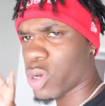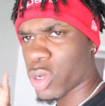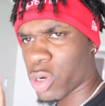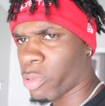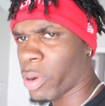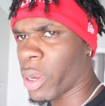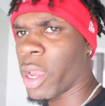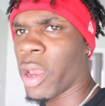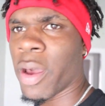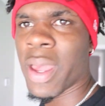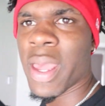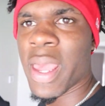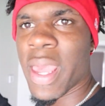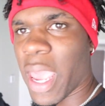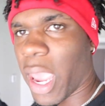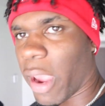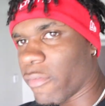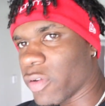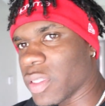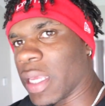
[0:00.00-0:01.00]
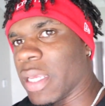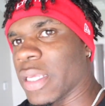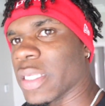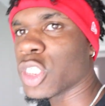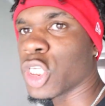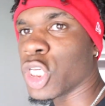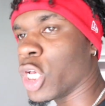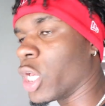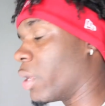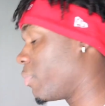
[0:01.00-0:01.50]
going around. Everything
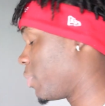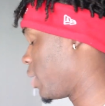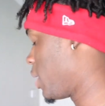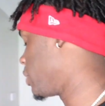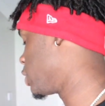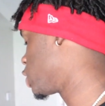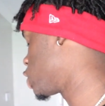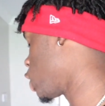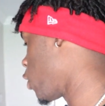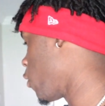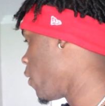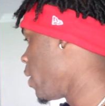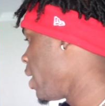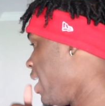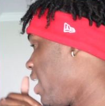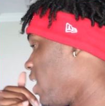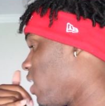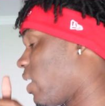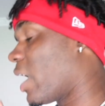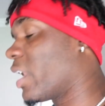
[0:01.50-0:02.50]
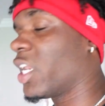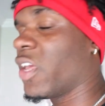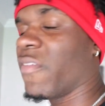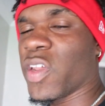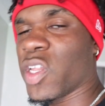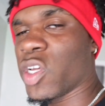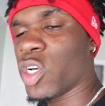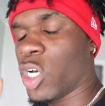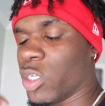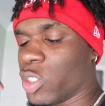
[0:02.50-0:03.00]
is good, man. So like the
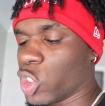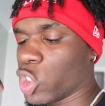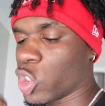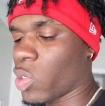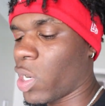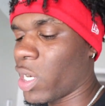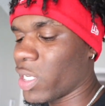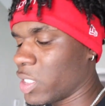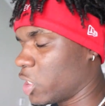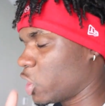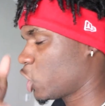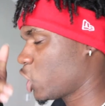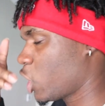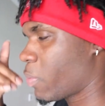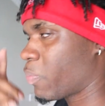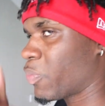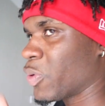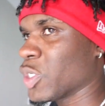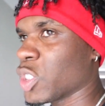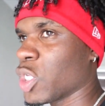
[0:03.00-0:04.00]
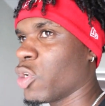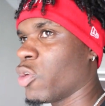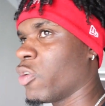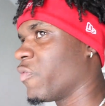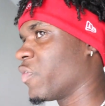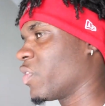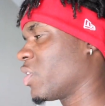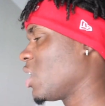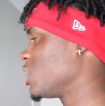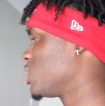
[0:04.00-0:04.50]
video, also subscribe to the channel, press that
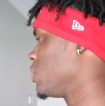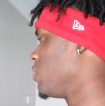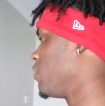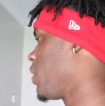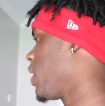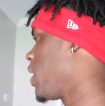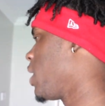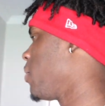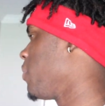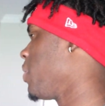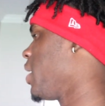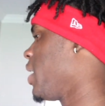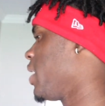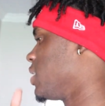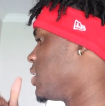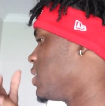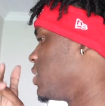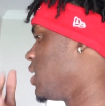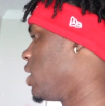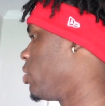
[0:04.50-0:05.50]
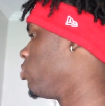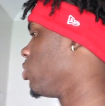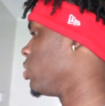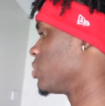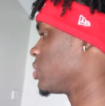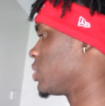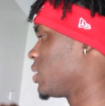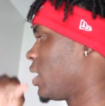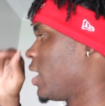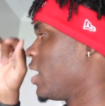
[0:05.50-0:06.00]
notification bell, man. You dig what
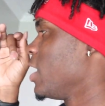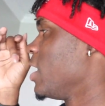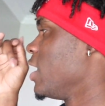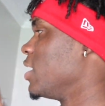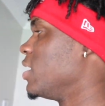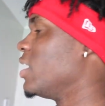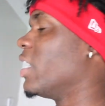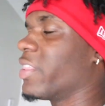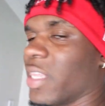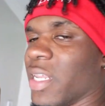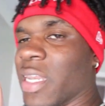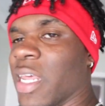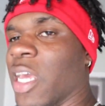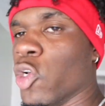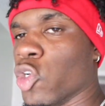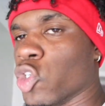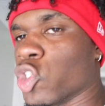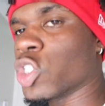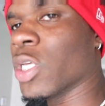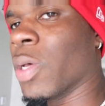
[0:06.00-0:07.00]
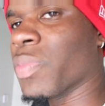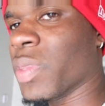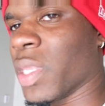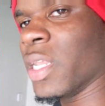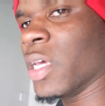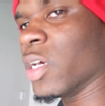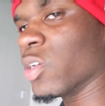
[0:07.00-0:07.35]
I'm saying? Nothing else, something